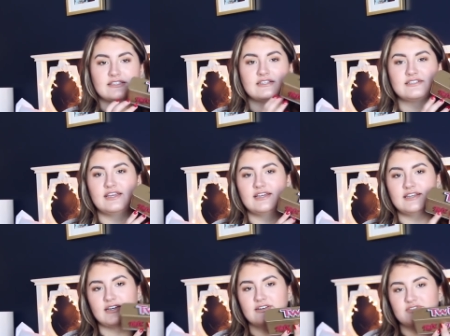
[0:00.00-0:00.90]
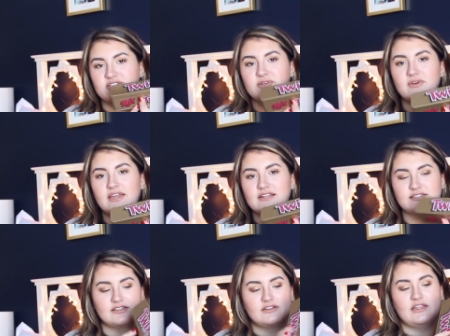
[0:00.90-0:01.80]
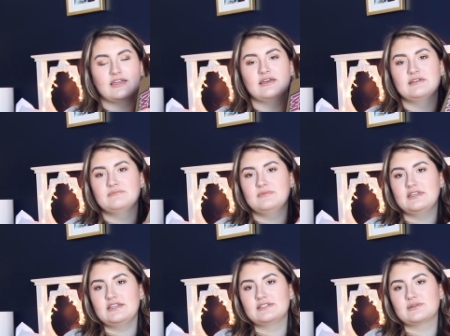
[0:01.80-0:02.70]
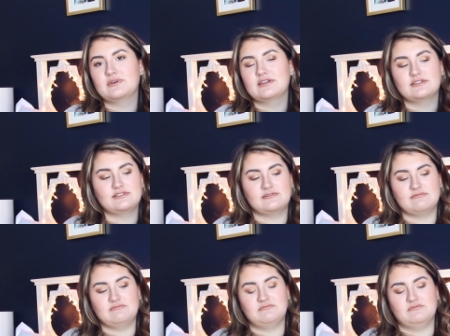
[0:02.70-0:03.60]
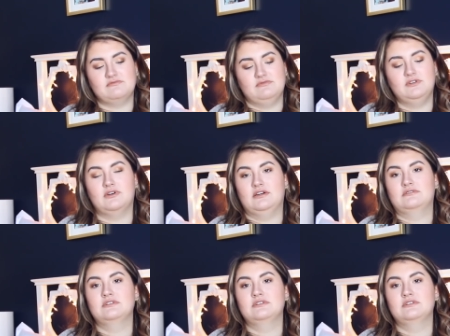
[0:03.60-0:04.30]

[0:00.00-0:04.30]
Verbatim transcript: this little tin of Twix and they're like mini Twix. Oh god.